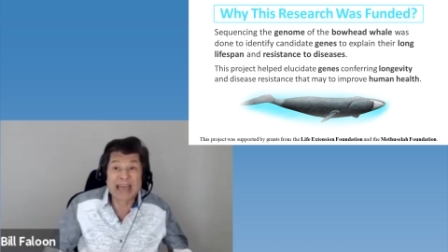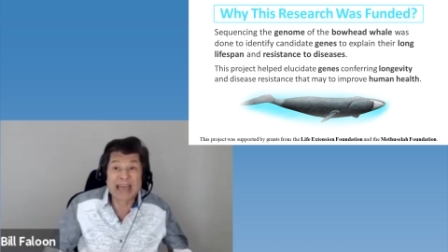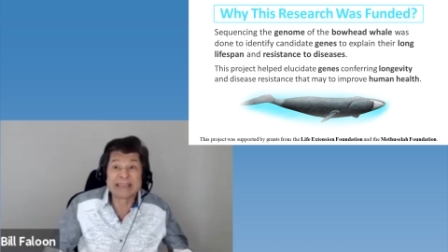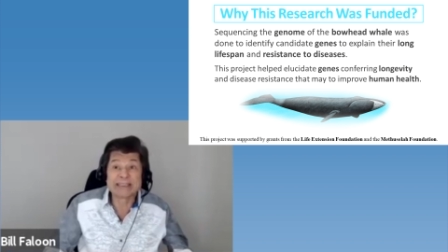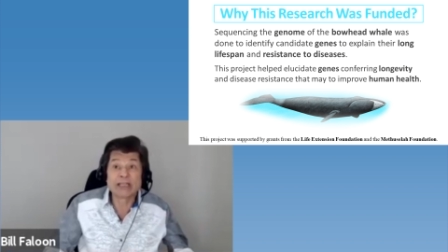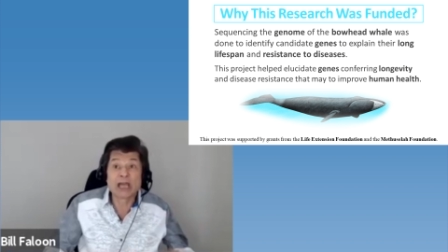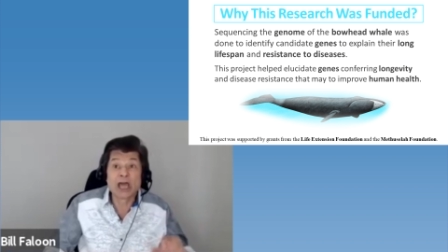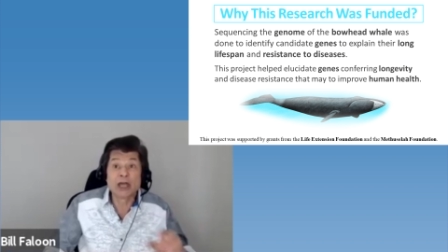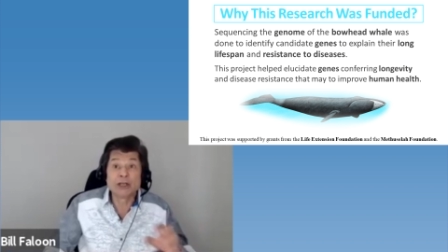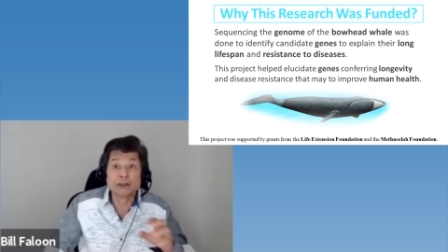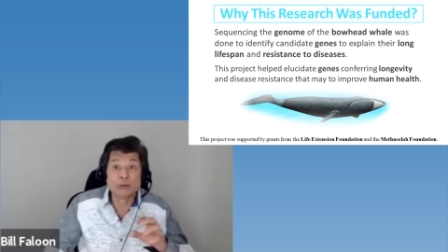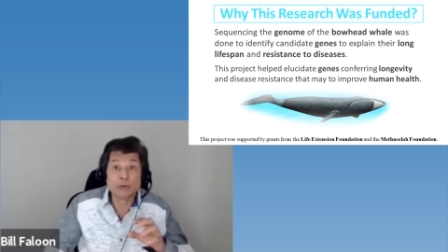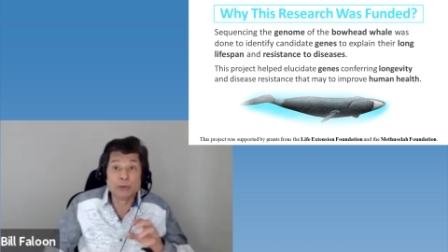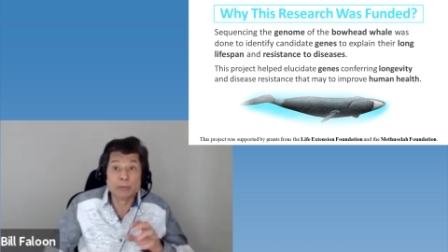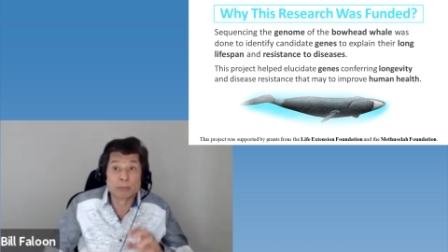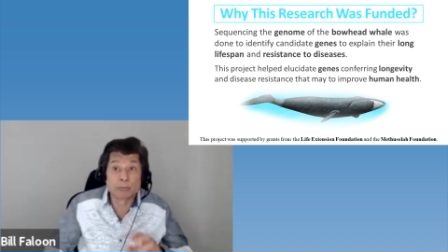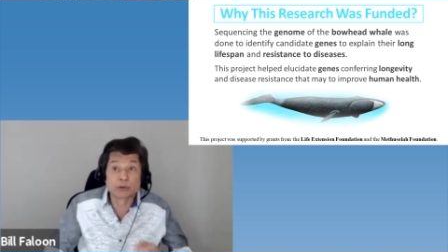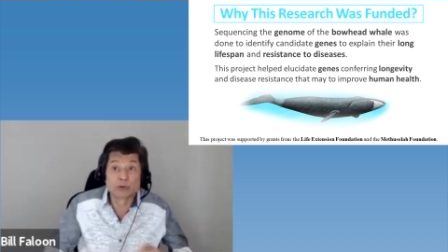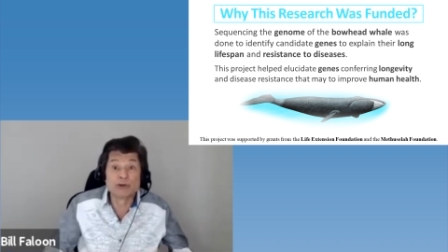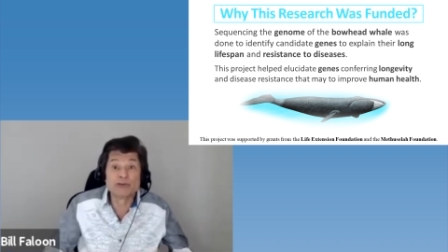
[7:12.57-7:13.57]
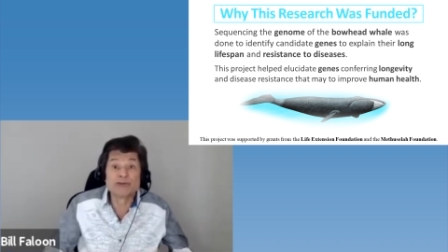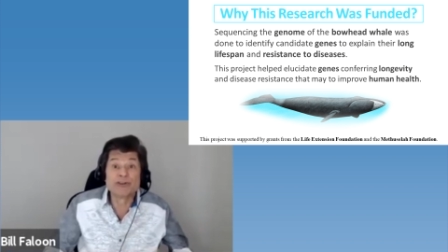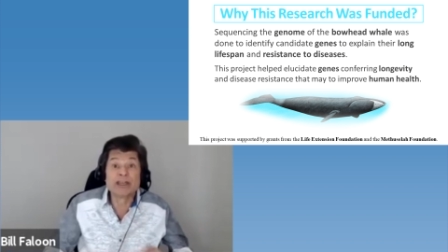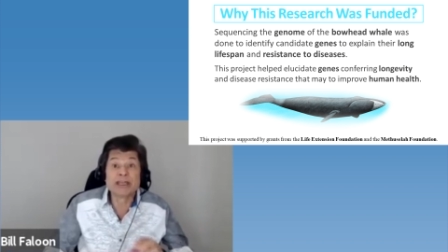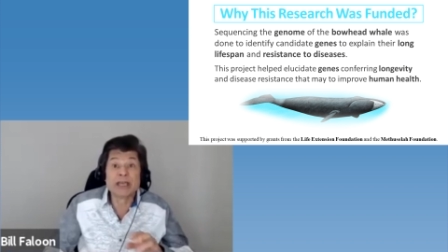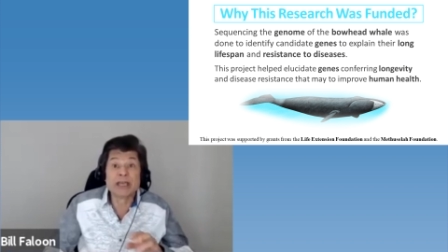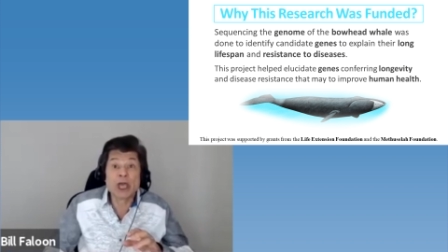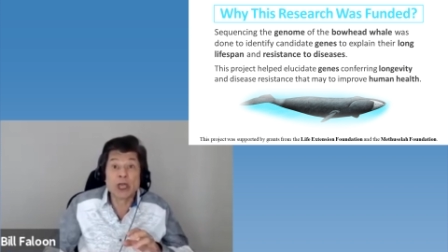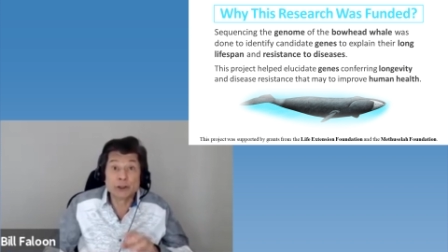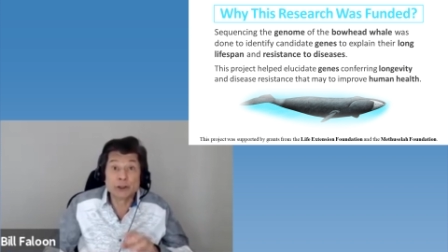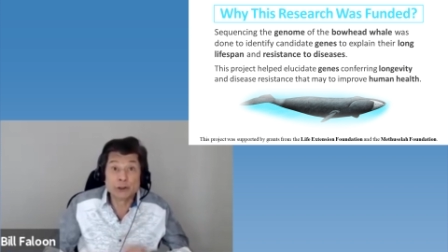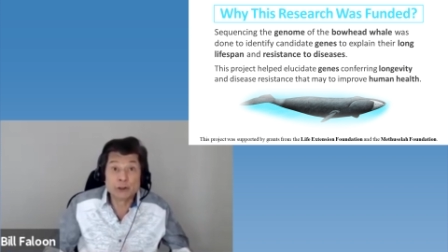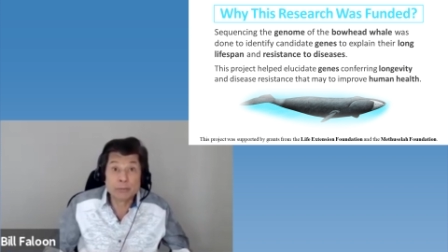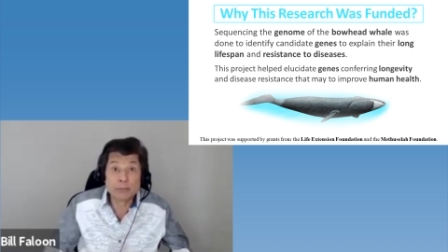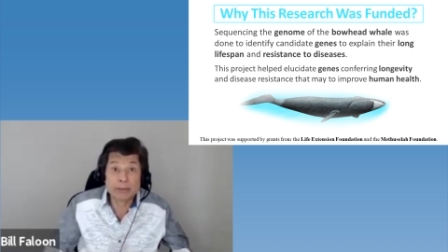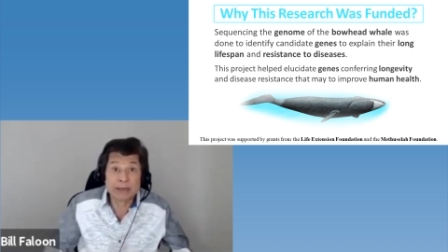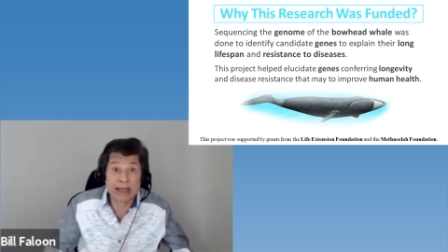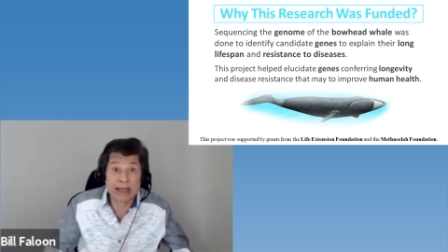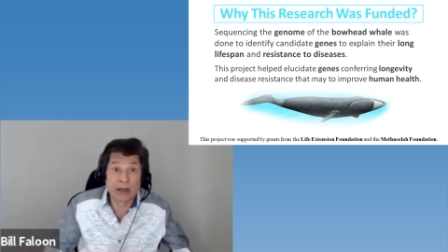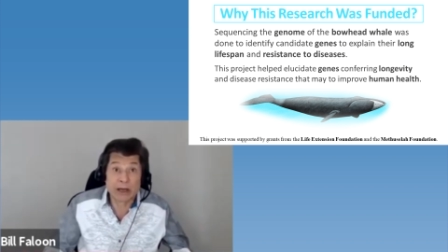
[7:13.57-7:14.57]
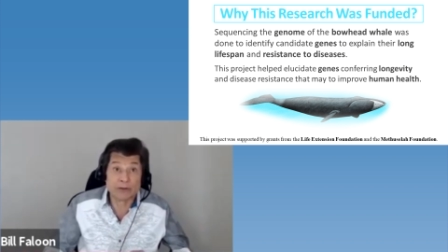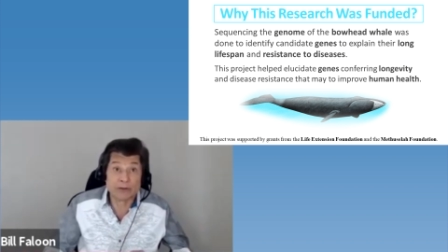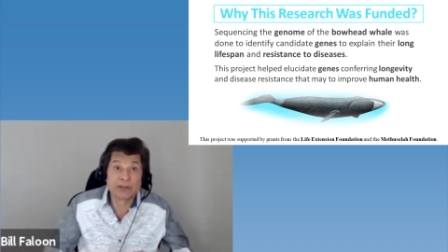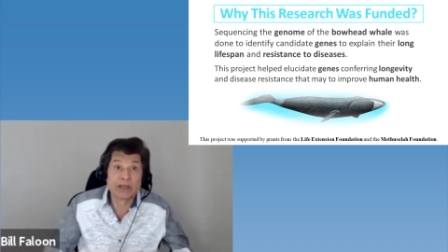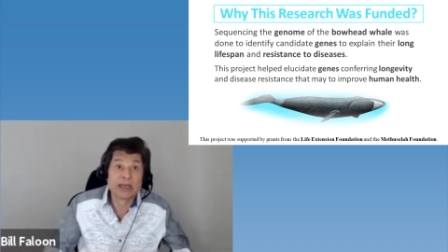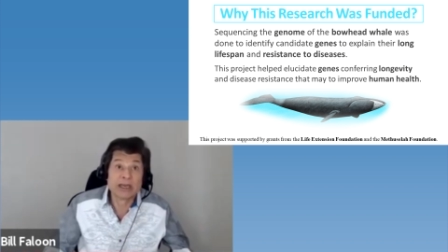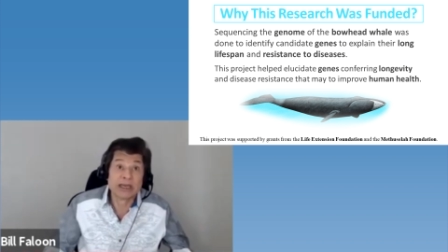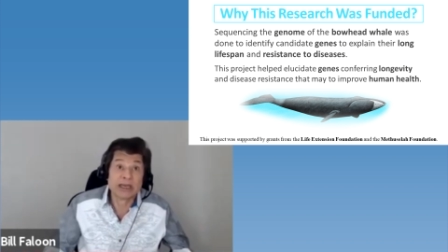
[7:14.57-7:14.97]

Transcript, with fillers: it to improving human health.